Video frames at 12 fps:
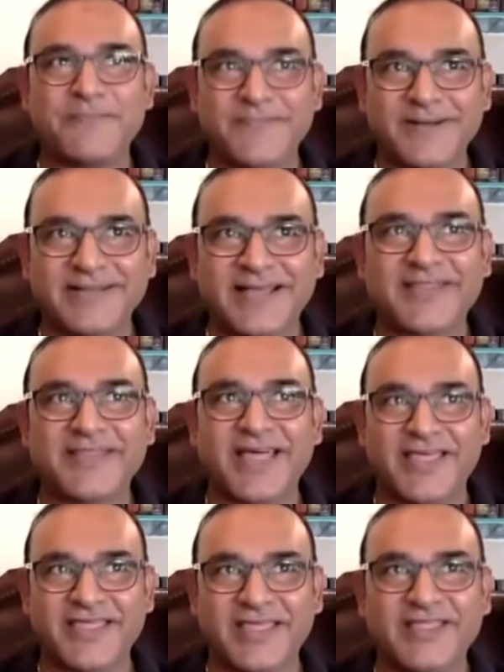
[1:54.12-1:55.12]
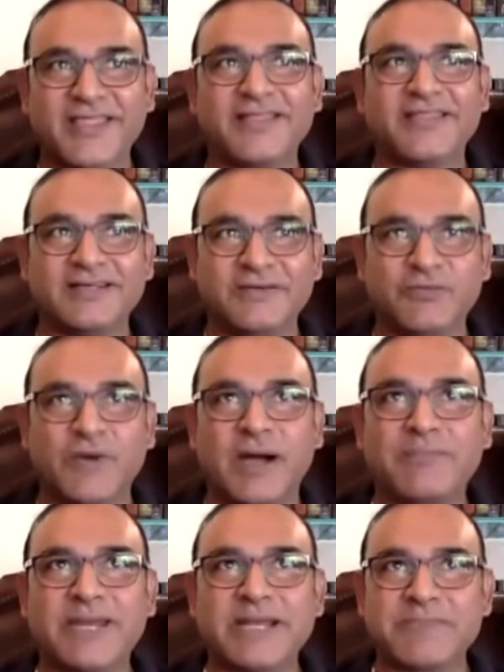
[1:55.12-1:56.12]
I
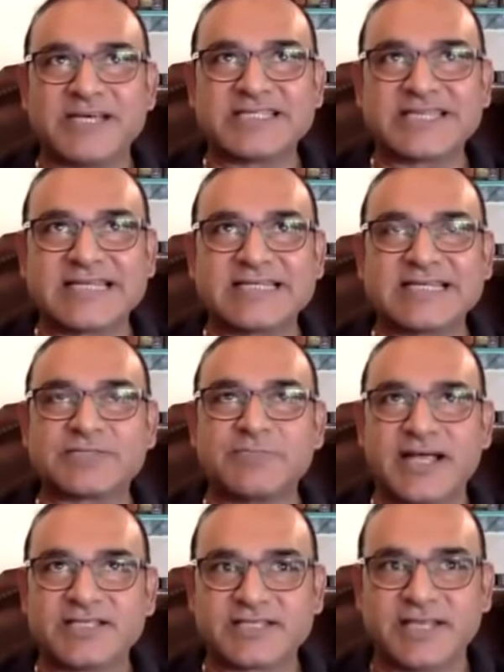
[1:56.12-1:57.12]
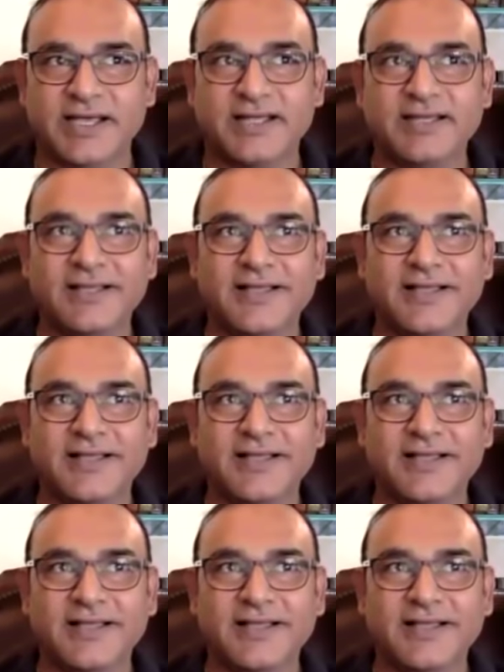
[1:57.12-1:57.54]
played my second Test match there.